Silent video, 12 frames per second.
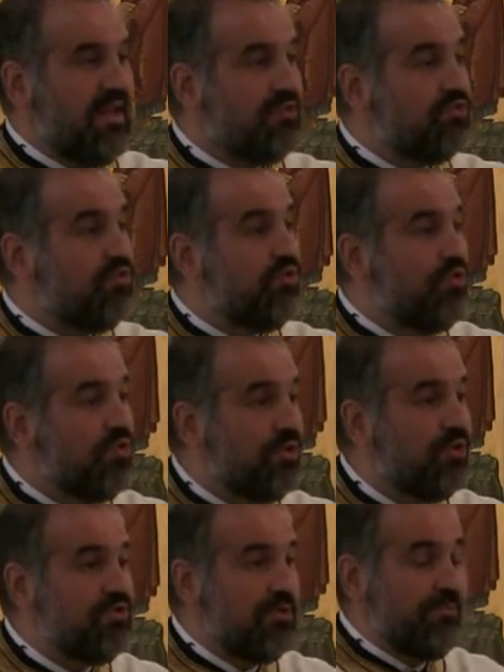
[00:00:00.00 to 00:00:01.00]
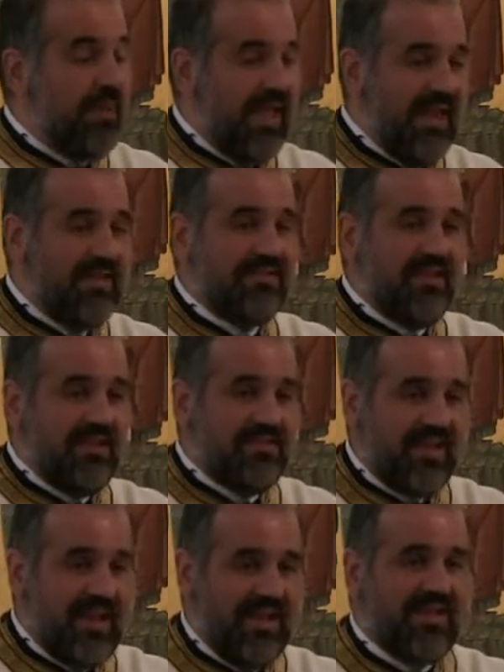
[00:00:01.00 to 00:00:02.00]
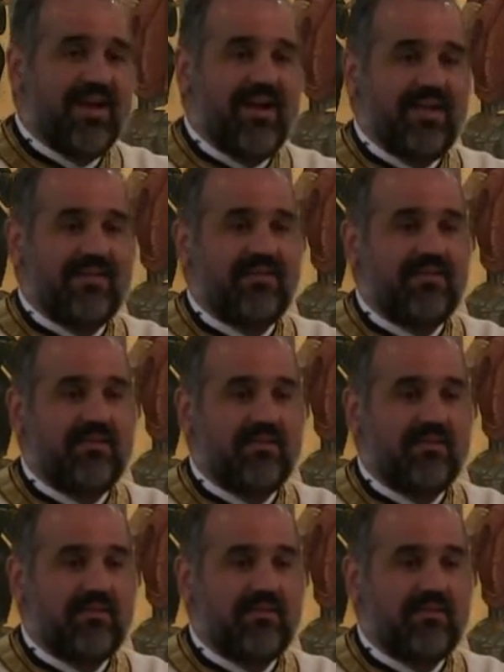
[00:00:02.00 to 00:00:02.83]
It is good to paint his icon.